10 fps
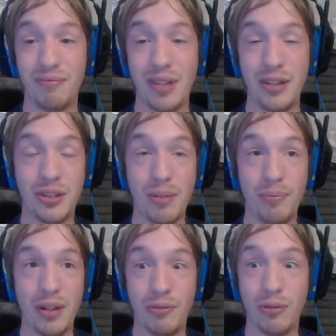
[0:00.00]
And
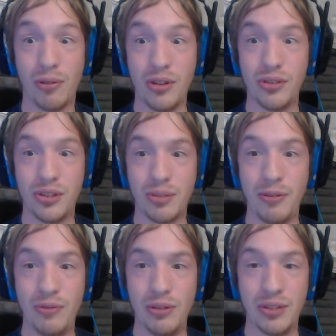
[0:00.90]
something. 400 something
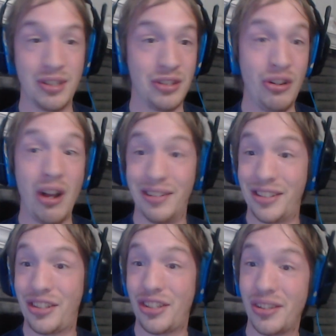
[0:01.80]
views. It's
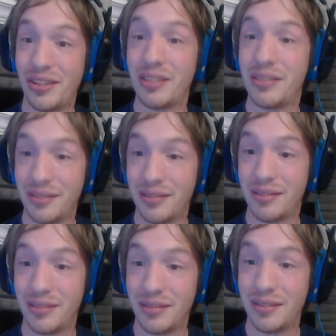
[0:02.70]
nuts.
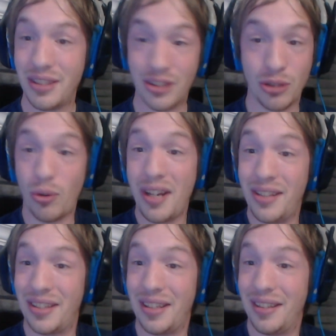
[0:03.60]
It's crazy.